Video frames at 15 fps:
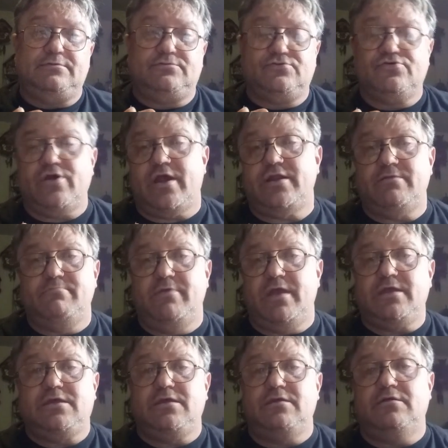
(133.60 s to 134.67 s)
try to
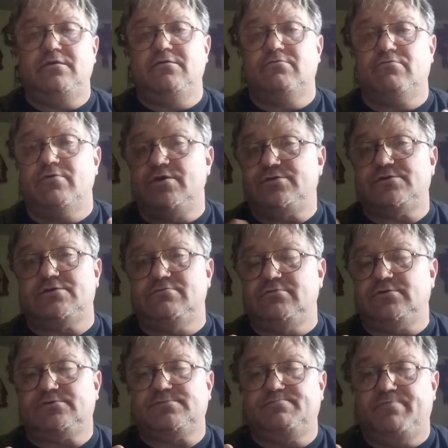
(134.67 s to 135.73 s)
make it
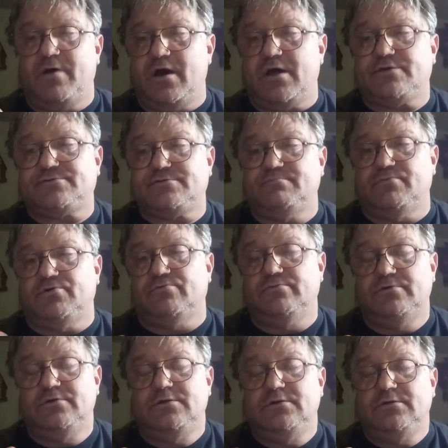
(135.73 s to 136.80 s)
original as possible
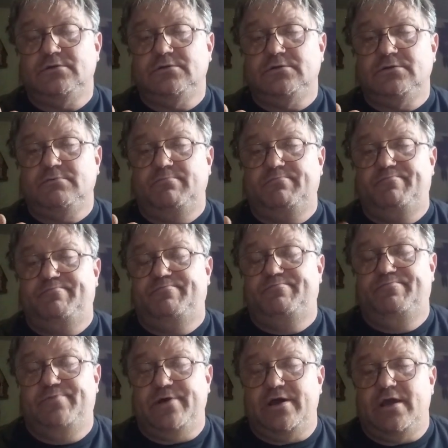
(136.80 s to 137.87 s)

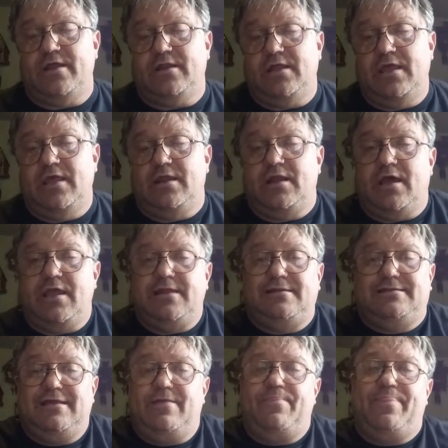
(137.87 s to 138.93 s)
but and i
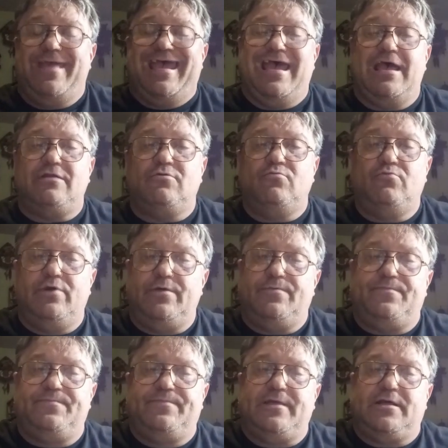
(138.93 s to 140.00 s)
did that with
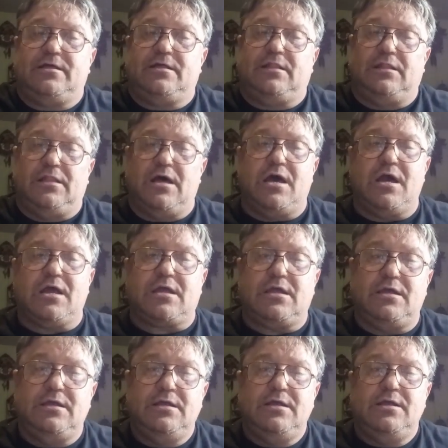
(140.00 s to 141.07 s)
the clock
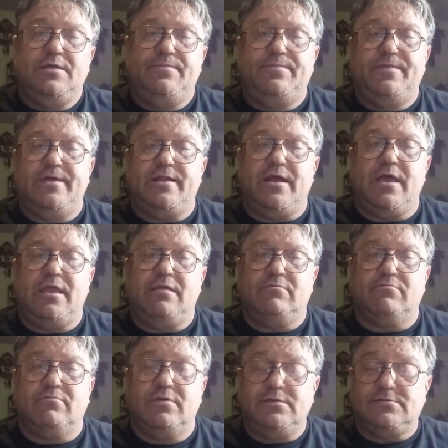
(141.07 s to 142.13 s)
that i
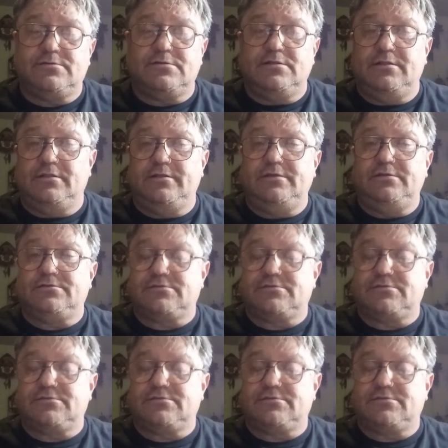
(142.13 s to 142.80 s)
recently